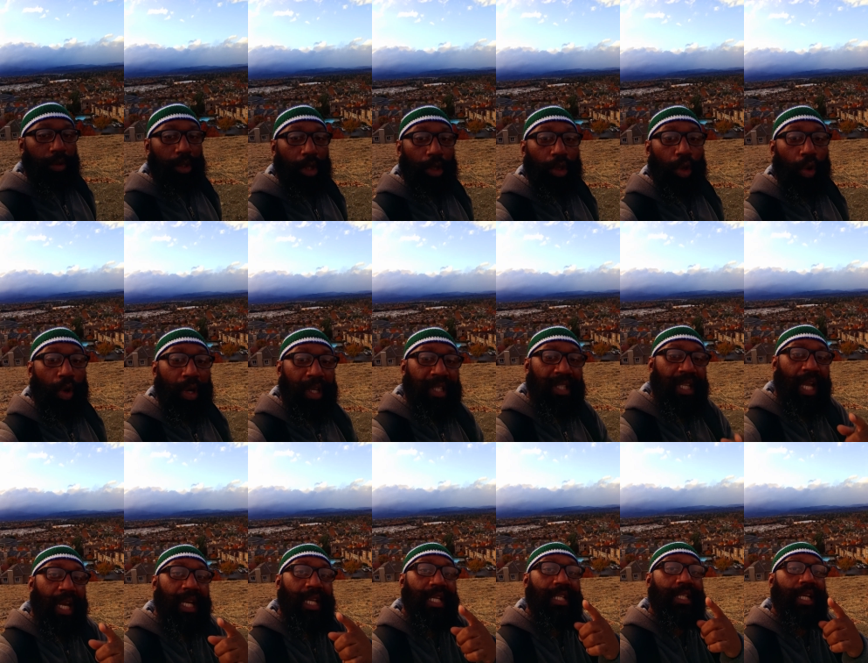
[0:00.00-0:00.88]
the Lord
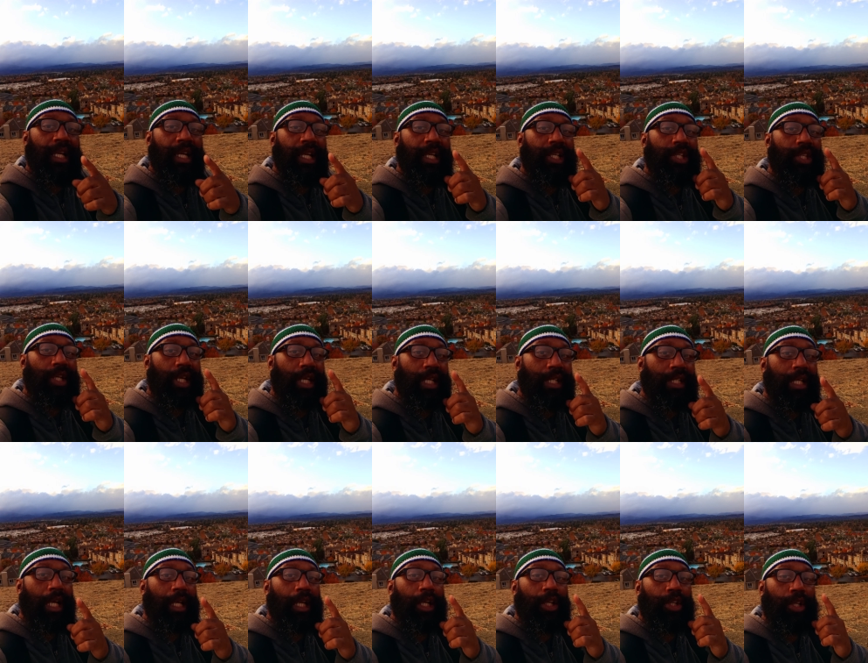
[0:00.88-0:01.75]
said He's gonna He's
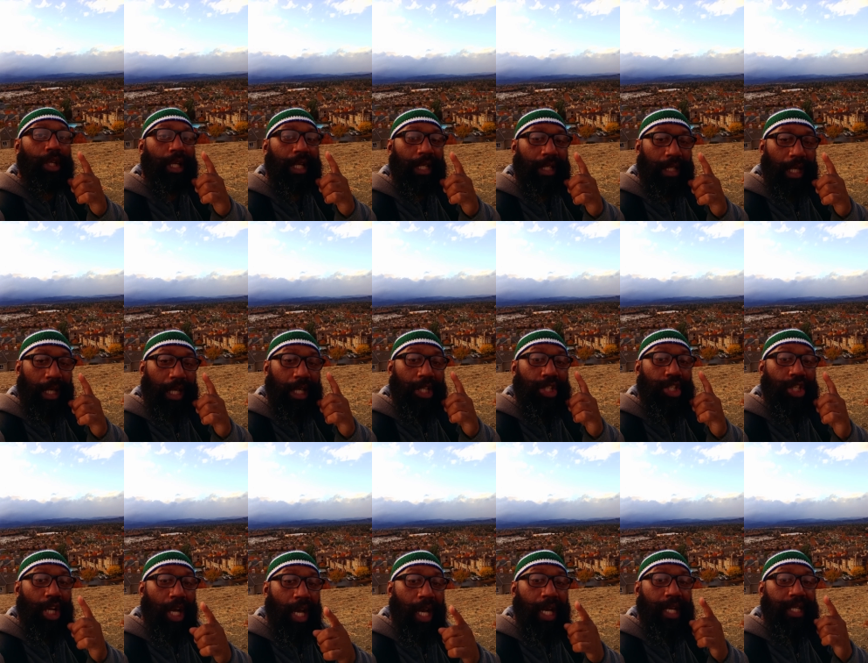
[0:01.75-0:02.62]
gonna He's gonna
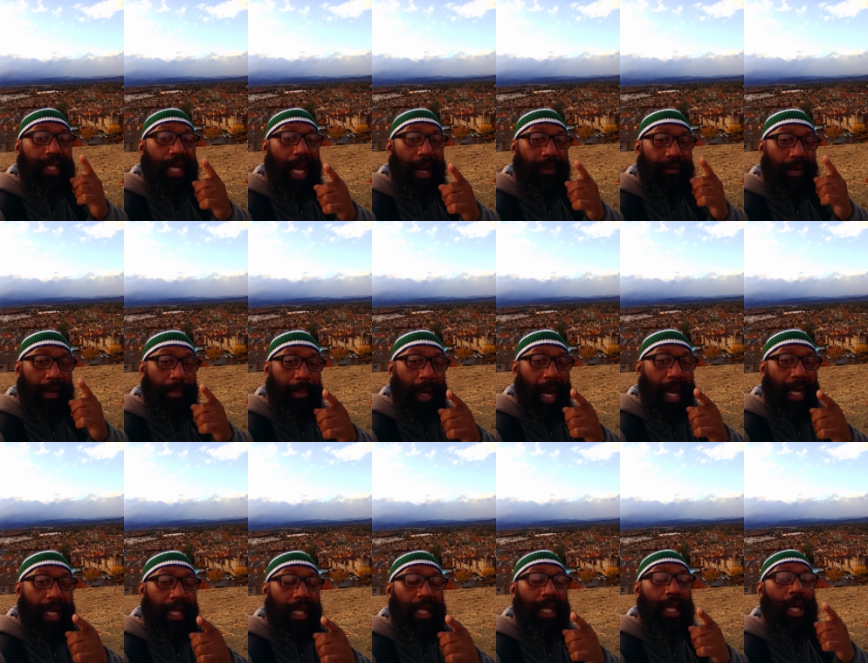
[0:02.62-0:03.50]
judge
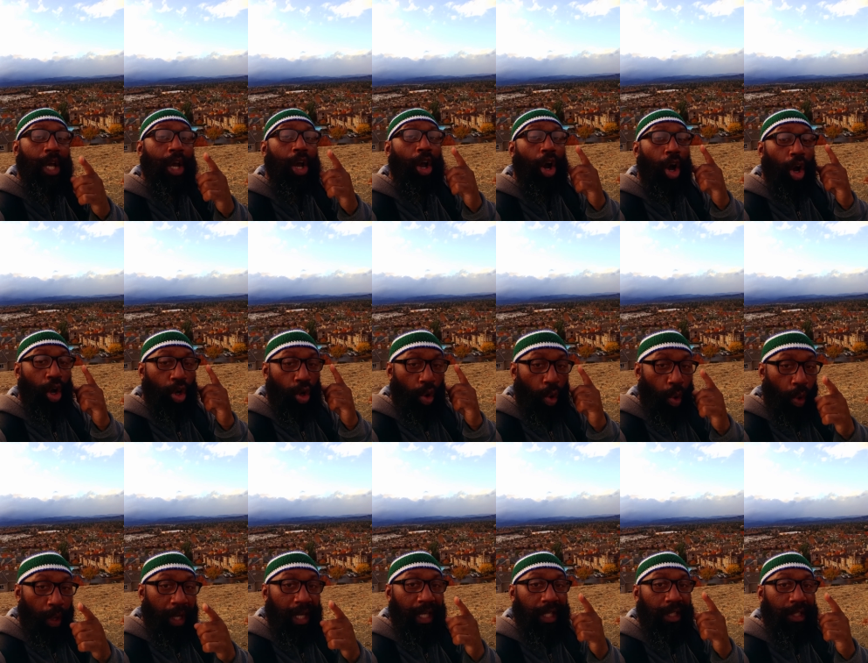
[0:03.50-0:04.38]
everybody
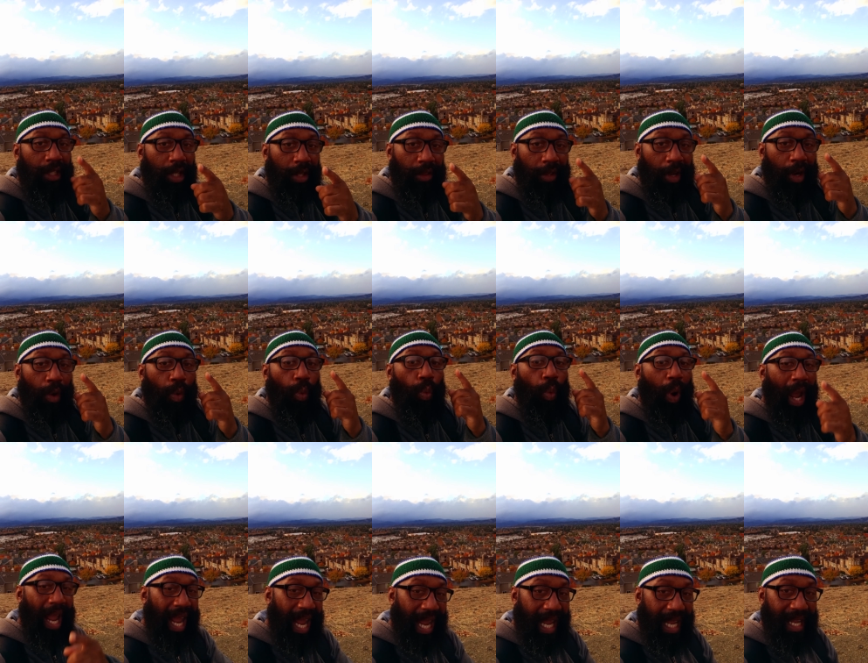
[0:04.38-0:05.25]
according to their
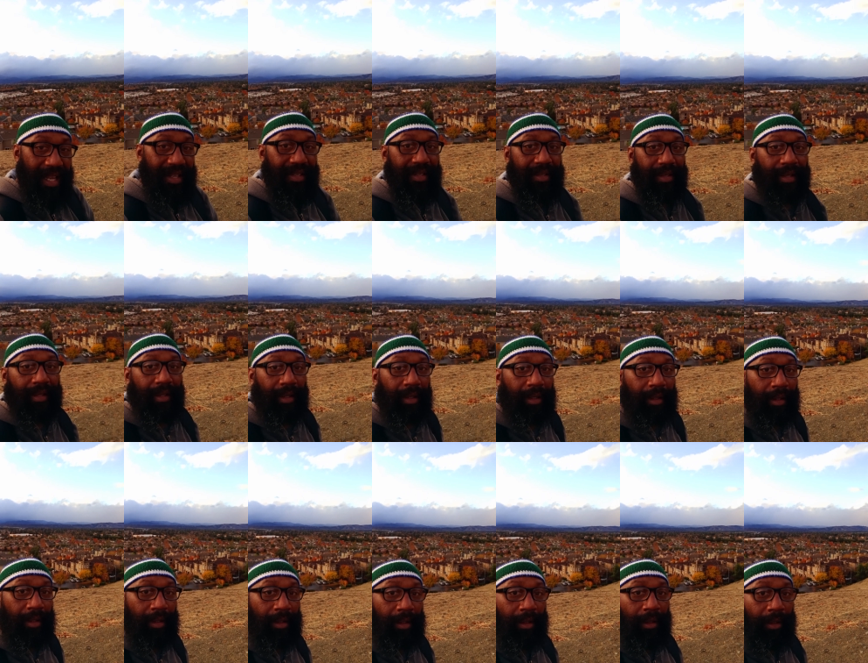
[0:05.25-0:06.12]
ways.
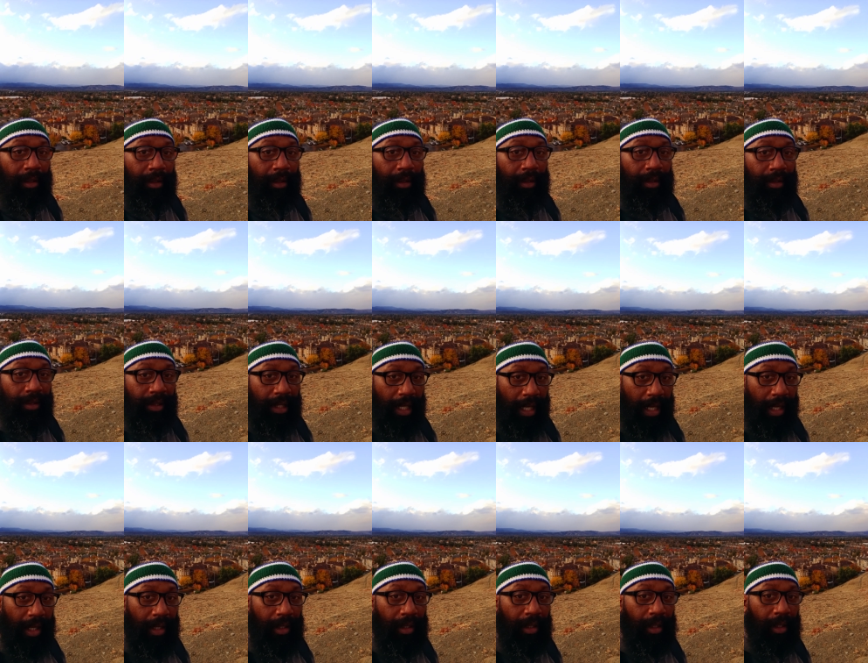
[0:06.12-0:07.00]

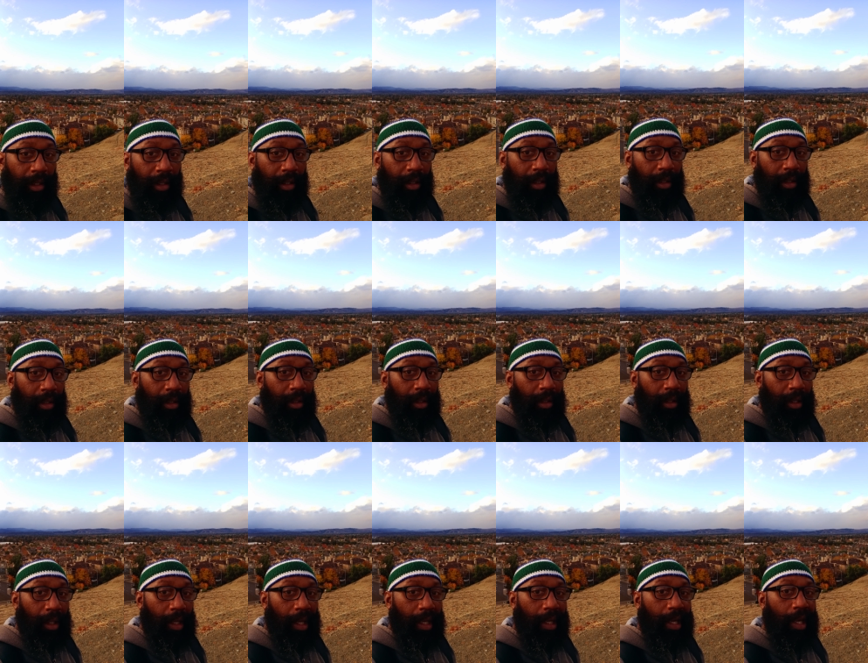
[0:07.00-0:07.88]
See?
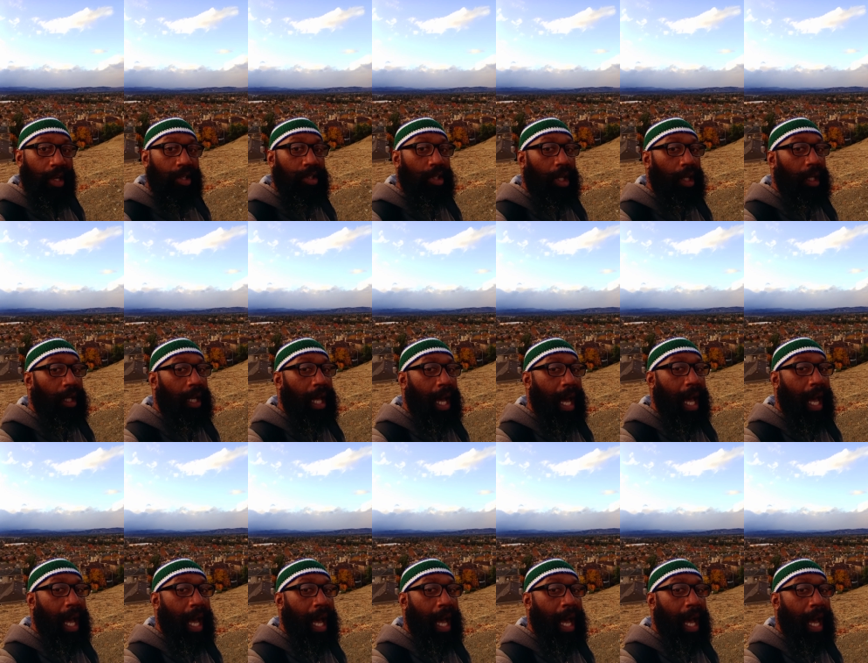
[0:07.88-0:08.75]
And there's a
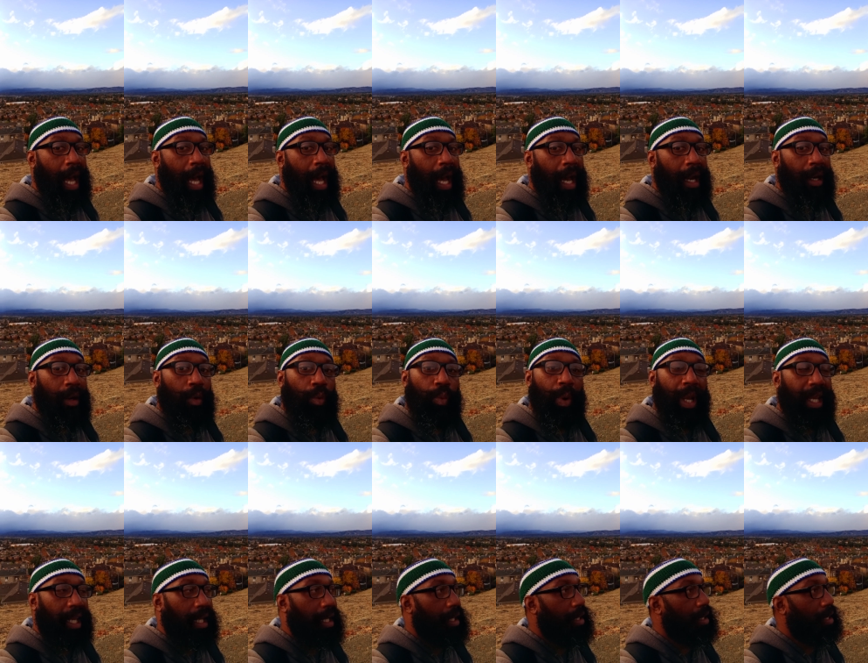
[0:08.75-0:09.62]
lot of
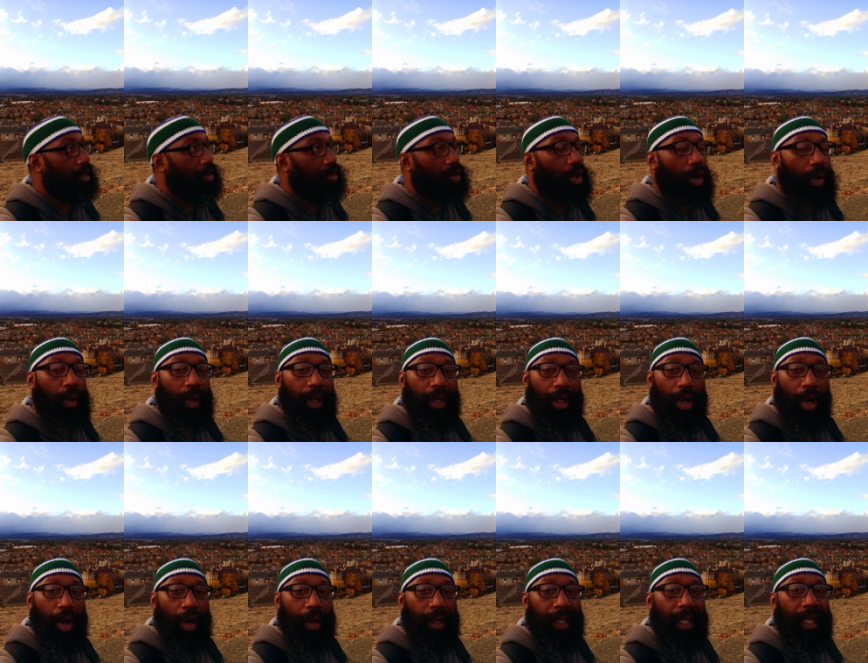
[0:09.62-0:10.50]
wickedness going
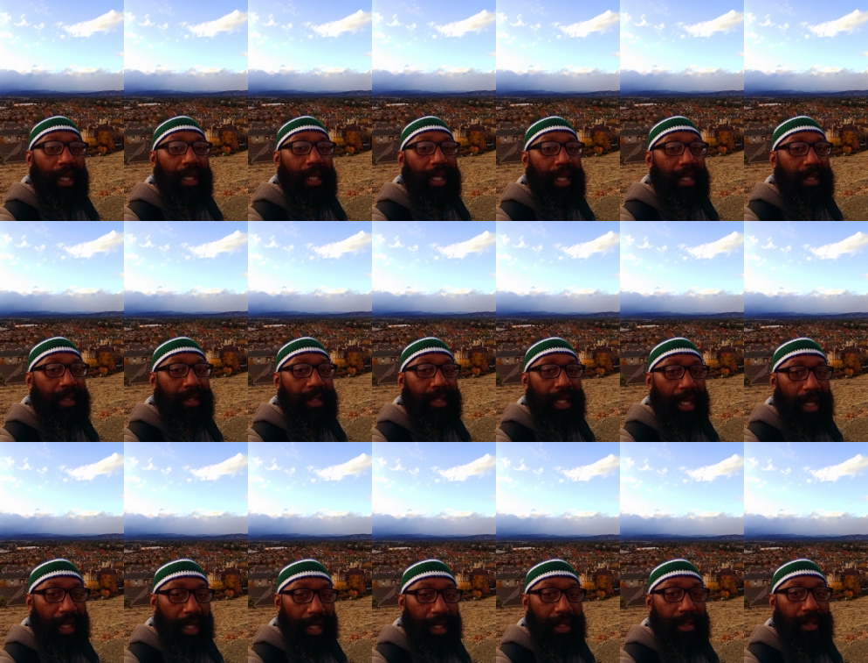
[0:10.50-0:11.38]
on in these
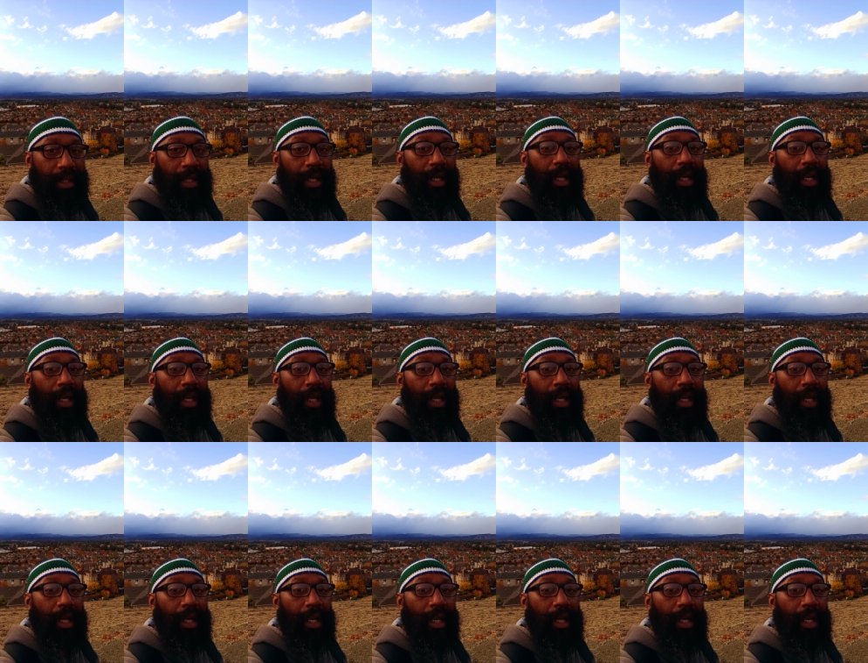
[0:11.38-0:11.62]
cities